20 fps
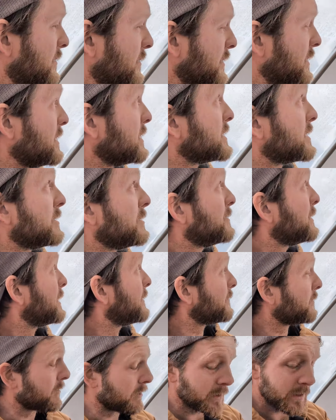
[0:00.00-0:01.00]
with these
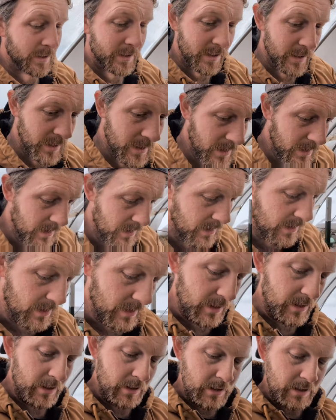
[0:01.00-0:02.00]
2x4s,
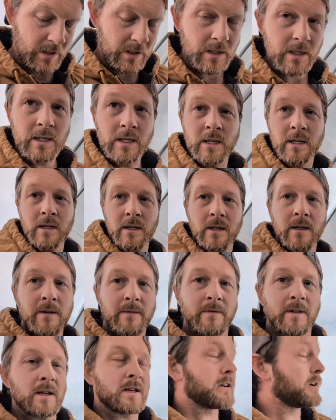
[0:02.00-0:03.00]
if they